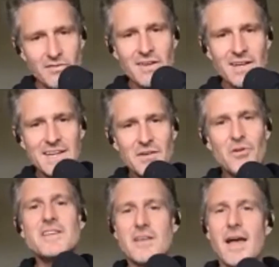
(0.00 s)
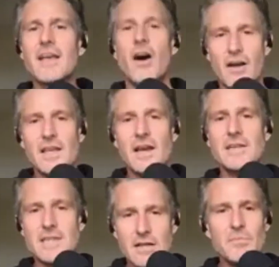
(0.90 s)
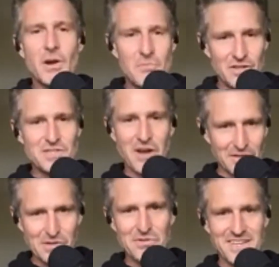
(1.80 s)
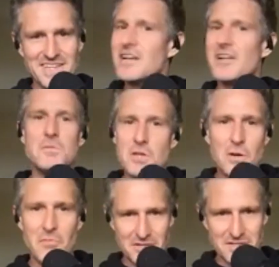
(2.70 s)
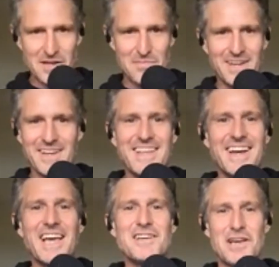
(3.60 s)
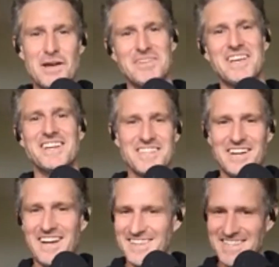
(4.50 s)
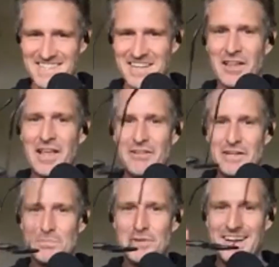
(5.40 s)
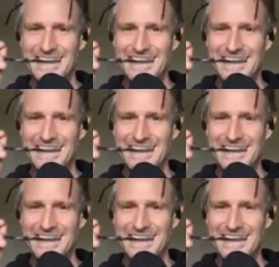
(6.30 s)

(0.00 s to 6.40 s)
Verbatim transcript: where he's like, oh, you know, telling that I'm really struggling with it, Telling them that I'm not sleeping. And then he goes home and goes, oh, this is a hilarious prank.